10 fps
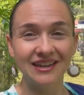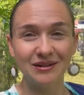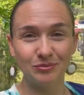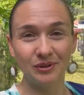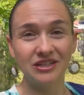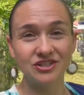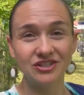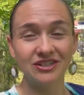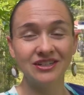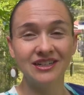and
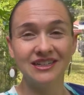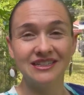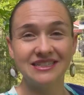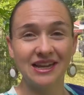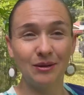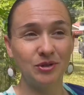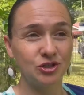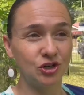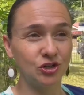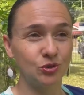pleasure to come to
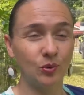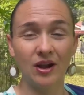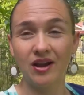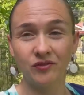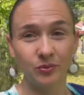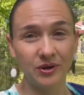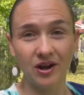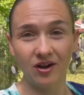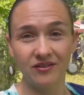church wherever we are.